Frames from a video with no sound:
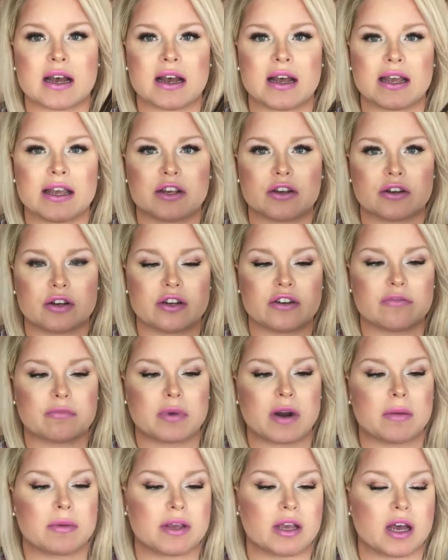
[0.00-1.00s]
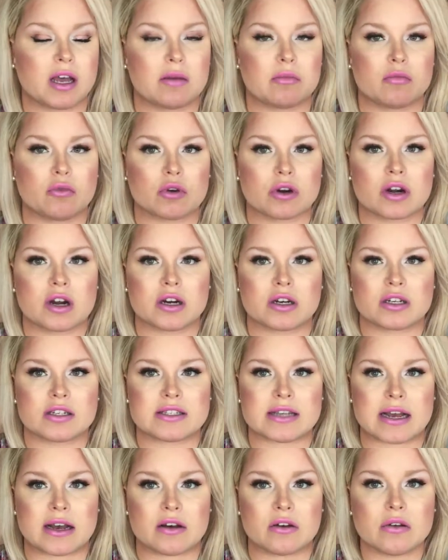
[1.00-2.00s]
I could have probably gotten more
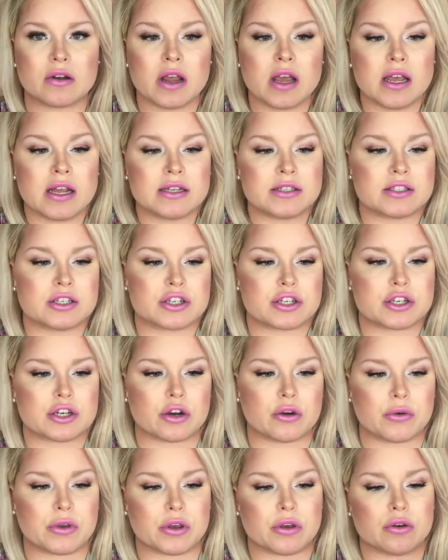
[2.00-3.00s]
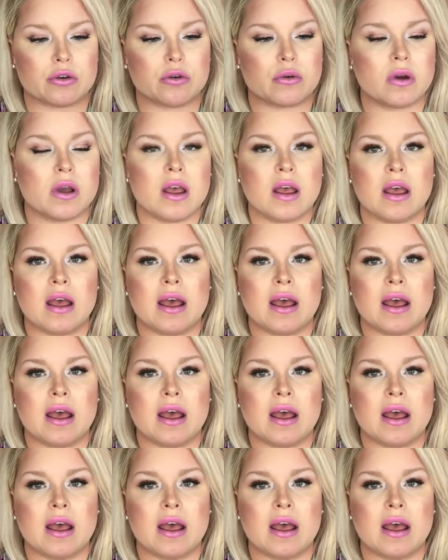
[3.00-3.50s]
cards out to show you